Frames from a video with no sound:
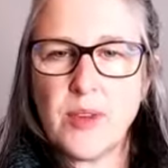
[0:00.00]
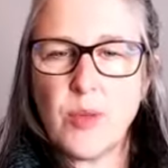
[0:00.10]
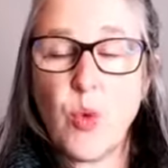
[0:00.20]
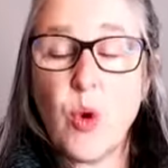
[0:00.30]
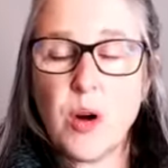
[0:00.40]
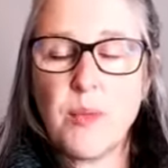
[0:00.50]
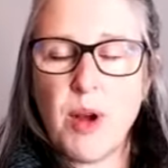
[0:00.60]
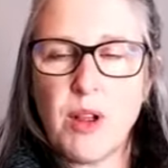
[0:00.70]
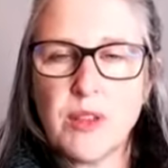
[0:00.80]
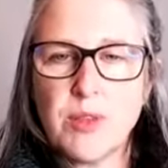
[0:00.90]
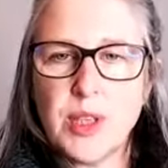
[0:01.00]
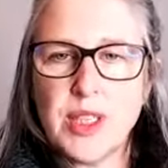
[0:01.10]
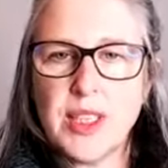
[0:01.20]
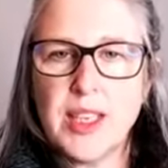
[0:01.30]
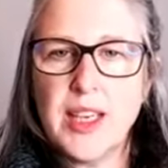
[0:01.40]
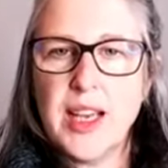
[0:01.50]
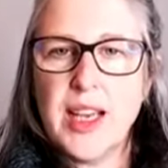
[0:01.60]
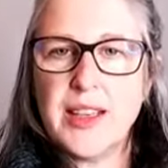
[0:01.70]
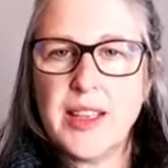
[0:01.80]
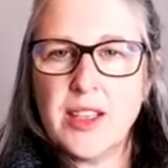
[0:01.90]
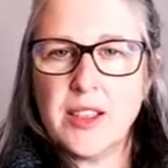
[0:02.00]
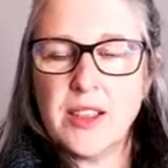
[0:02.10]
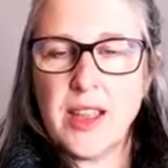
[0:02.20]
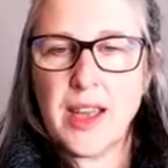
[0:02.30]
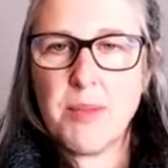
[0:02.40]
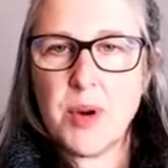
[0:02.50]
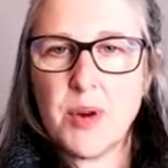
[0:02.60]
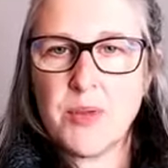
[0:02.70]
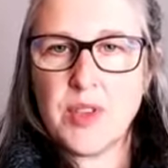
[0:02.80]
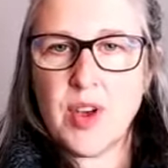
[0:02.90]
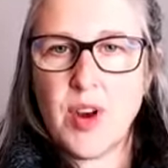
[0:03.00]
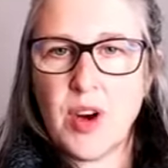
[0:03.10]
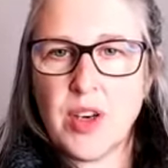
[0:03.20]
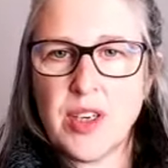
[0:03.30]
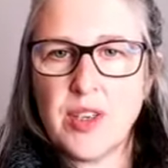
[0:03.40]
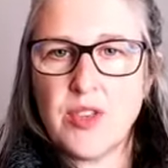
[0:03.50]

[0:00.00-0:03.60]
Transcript: warm olive oil, and that your leg bones are